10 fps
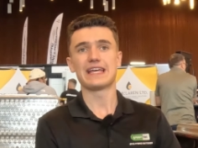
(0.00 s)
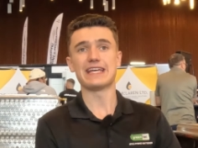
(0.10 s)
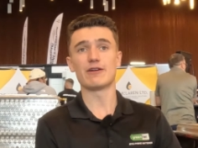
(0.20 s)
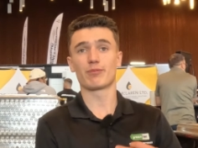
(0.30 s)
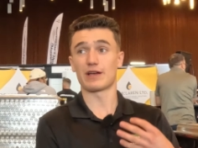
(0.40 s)

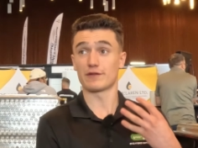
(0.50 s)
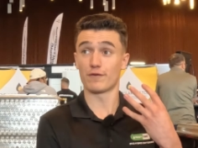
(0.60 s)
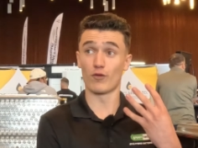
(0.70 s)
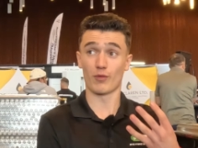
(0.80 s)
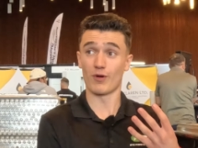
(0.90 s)
He replaced
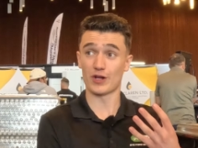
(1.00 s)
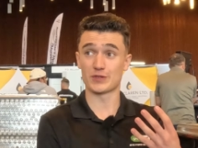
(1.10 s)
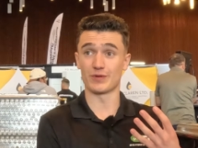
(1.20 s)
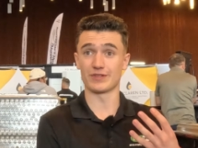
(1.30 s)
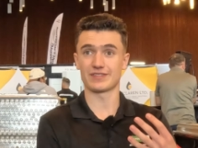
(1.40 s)
four
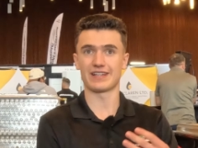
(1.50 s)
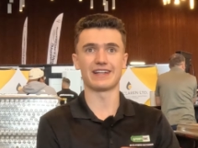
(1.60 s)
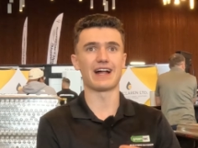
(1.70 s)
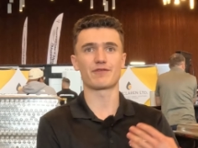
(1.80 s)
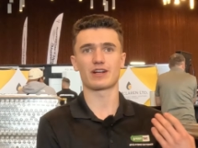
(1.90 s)
modules, and
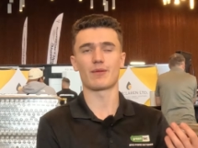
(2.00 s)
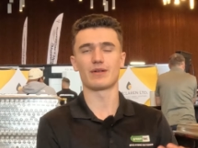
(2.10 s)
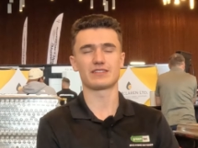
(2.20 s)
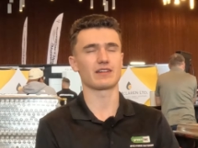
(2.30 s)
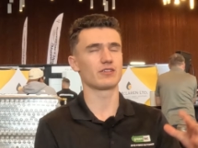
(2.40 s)
then after a couple
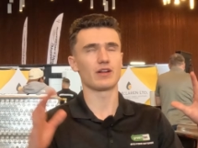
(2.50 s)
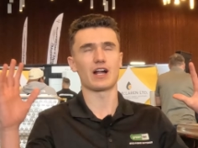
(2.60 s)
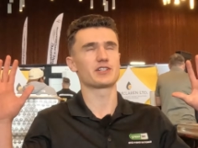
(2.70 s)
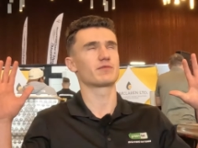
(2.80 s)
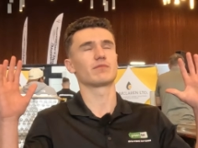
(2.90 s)
months, he's like, dude,
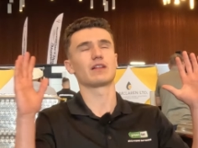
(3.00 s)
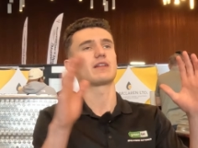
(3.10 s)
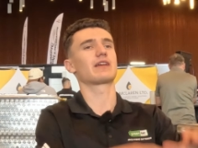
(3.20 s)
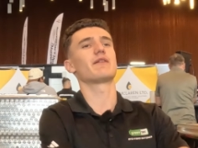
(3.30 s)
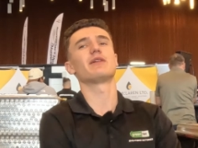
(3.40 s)
I just
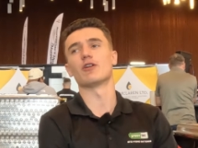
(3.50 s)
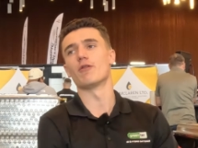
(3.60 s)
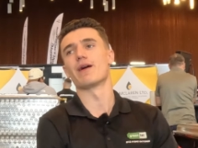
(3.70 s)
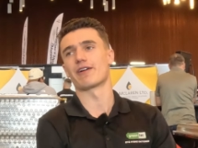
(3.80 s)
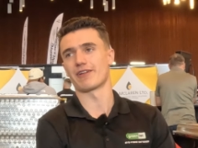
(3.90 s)
give me the
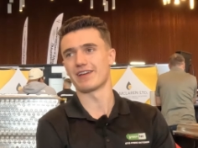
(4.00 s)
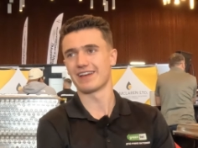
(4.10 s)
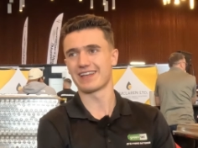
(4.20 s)
whole battery.